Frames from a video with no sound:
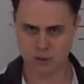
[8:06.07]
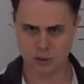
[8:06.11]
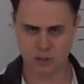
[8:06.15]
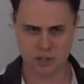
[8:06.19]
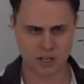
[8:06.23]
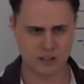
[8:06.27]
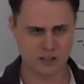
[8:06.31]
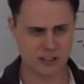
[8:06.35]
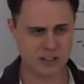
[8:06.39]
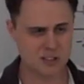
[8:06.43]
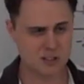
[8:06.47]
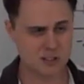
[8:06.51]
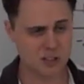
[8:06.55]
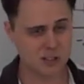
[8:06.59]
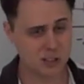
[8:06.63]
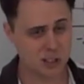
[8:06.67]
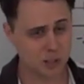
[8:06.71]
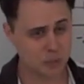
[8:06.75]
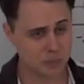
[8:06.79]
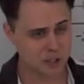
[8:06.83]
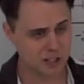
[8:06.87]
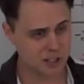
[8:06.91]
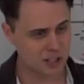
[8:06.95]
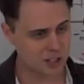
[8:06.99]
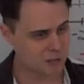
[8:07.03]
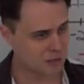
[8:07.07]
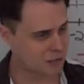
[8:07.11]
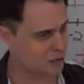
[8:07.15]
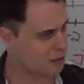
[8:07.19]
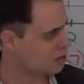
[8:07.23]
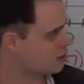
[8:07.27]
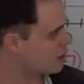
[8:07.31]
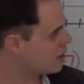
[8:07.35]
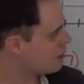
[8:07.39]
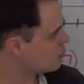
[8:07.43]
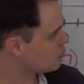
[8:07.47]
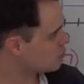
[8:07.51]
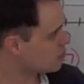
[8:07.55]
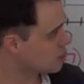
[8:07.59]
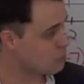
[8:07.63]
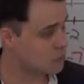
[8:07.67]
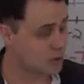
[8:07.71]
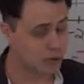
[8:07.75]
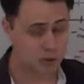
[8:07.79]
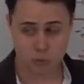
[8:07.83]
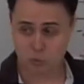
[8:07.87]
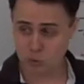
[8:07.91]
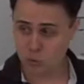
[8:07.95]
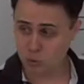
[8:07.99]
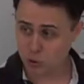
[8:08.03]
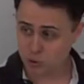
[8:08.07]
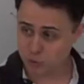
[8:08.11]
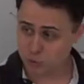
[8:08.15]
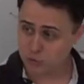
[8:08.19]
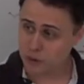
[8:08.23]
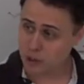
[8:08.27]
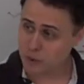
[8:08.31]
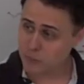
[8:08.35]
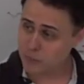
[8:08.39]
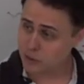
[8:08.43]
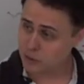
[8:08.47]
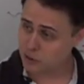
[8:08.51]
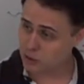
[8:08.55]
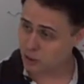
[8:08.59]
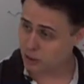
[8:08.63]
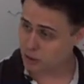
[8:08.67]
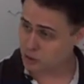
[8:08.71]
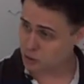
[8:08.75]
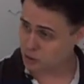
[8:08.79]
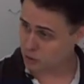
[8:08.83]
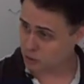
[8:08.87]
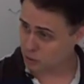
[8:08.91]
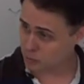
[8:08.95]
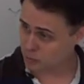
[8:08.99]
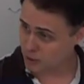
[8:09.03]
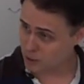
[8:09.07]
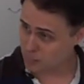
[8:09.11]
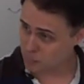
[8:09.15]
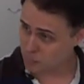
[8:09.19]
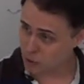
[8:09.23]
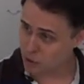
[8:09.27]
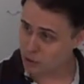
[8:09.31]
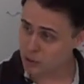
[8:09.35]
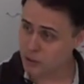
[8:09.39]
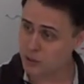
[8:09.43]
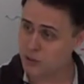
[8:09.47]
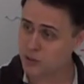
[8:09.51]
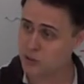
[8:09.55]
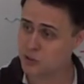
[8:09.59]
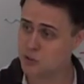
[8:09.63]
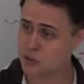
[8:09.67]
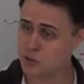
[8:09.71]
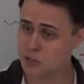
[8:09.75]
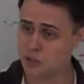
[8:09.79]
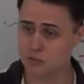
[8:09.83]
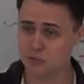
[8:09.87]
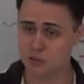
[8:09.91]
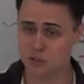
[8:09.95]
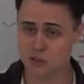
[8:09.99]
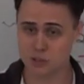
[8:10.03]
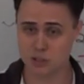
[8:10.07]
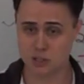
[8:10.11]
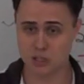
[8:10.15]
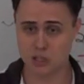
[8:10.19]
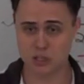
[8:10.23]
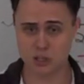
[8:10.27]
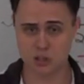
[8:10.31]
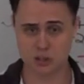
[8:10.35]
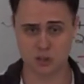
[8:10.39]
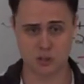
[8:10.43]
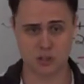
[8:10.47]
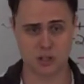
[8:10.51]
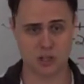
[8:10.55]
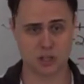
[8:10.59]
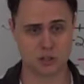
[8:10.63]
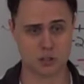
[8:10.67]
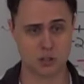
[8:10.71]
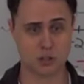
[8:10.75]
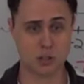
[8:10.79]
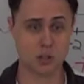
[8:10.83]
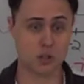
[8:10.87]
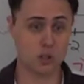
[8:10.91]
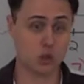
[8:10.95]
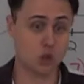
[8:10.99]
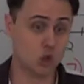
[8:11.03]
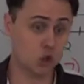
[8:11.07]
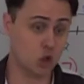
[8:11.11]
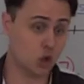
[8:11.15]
Now that's a little bit different, right? Remember the rule of thumb I taught you to remember is if it's an intersection,